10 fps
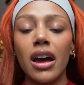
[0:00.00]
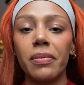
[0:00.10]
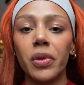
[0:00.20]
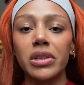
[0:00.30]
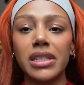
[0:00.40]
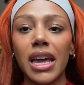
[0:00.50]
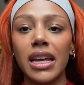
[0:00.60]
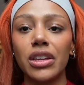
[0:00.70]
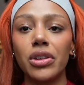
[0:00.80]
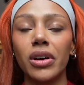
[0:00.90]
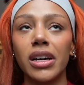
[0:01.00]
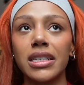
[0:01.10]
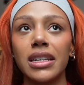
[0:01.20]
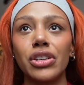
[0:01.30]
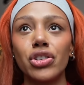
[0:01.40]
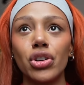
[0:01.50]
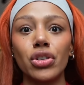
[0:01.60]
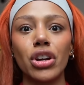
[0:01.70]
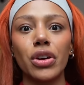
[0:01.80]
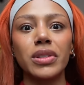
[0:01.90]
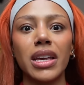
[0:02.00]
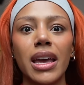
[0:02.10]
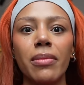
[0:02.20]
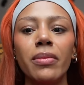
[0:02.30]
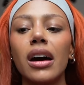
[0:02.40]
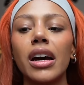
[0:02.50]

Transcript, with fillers: I'm not saying that you guys should go to him.